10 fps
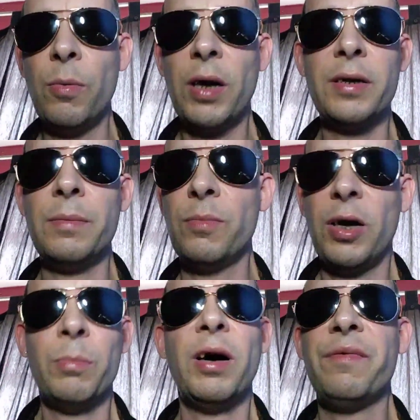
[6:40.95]
One
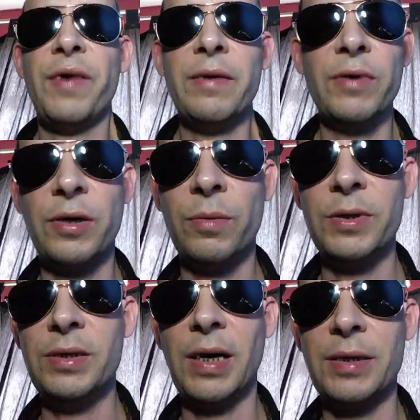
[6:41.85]
of my favourite
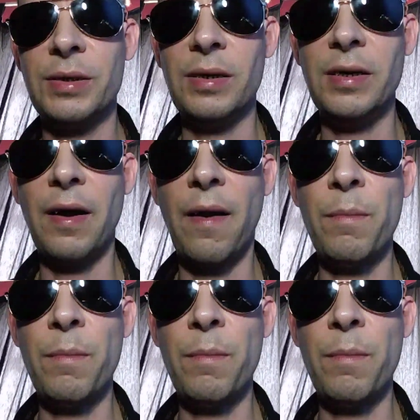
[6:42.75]
comedies, actually.